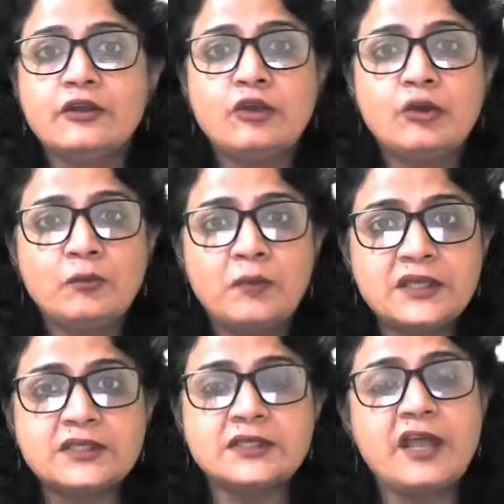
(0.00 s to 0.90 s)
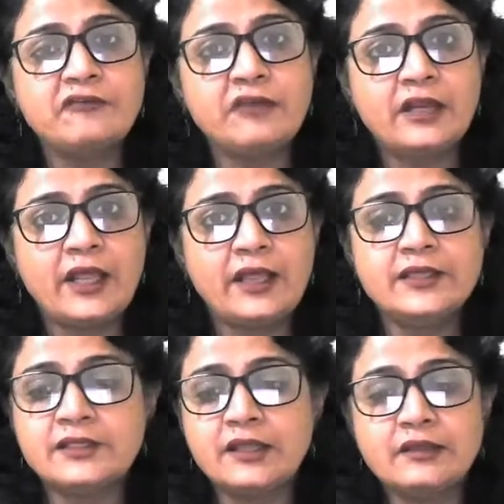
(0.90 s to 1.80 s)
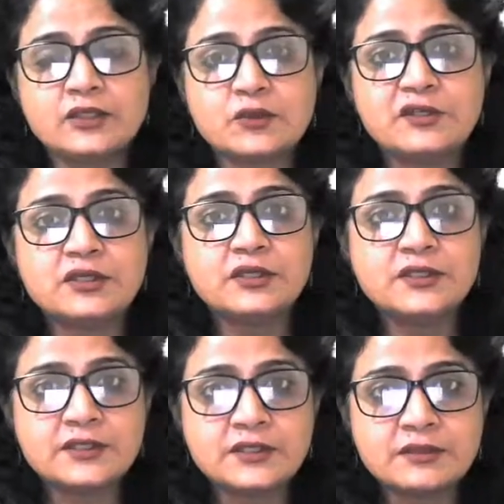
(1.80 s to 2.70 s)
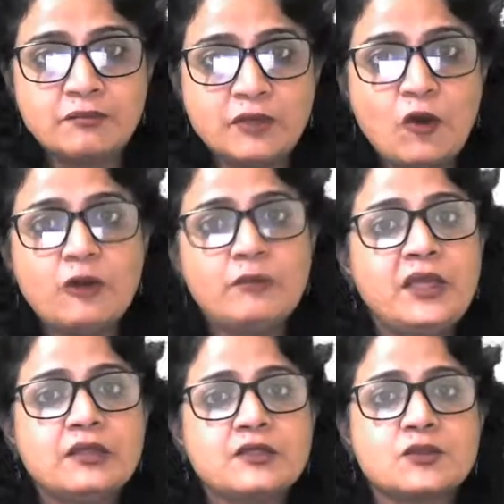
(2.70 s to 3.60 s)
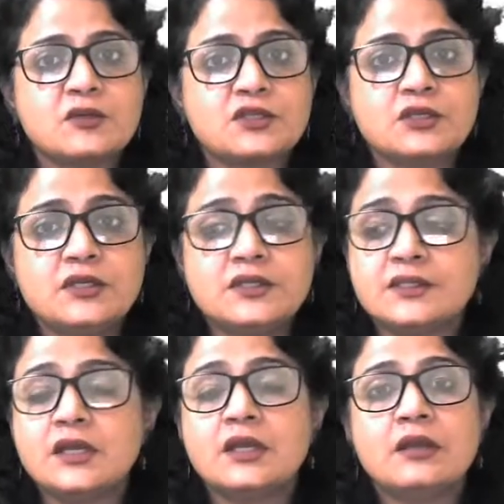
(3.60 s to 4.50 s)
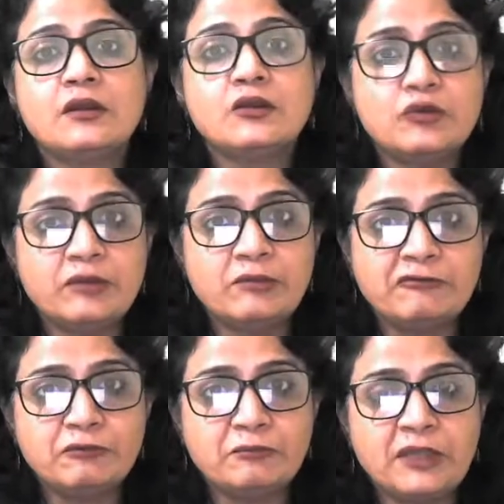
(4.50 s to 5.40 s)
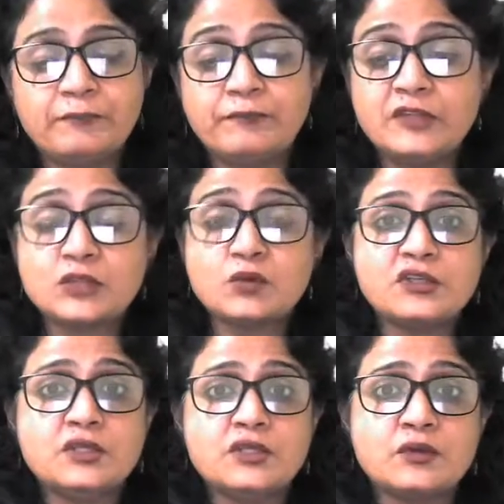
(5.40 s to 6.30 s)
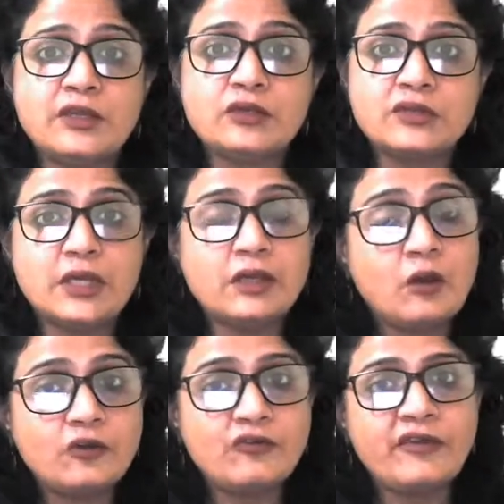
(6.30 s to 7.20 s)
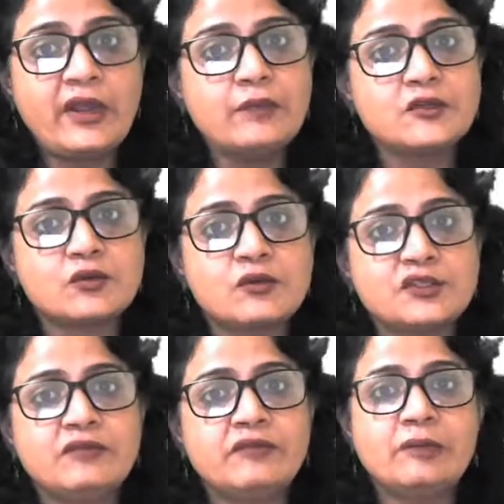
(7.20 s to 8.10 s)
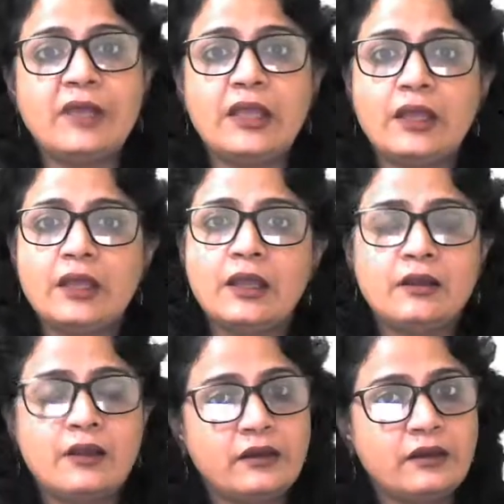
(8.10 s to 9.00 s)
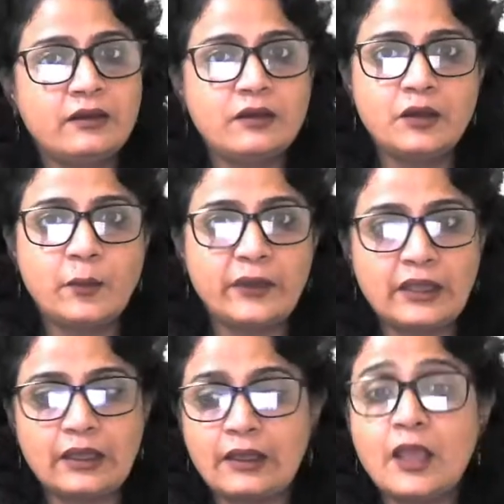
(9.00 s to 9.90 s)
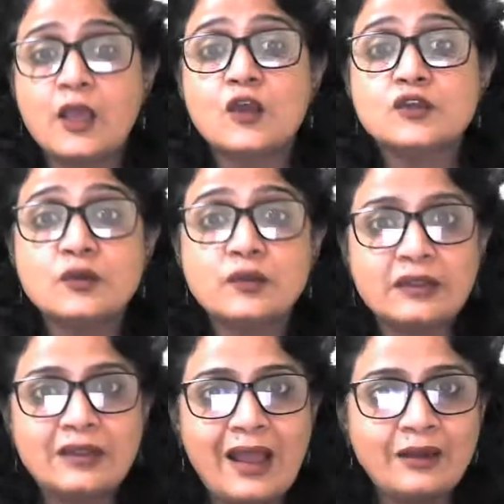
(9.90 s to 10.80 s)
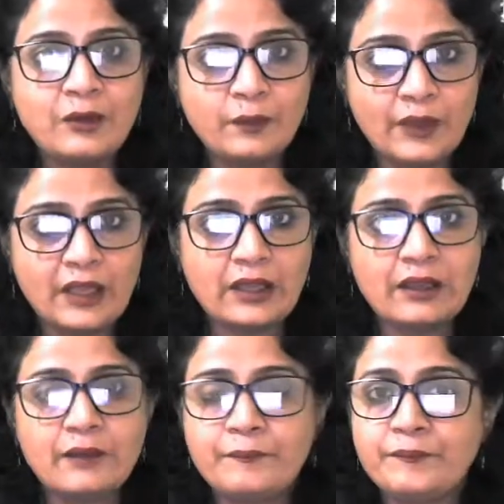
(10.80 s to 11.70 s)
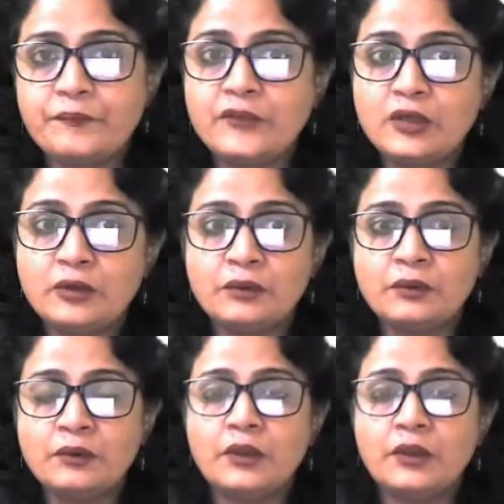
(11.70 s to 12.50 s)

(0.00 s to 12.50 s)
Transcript: you must have realized that this question is beyond me, this question is doable for me. This question is going to take a lot of time, this question will be done in a quickie. So that way, you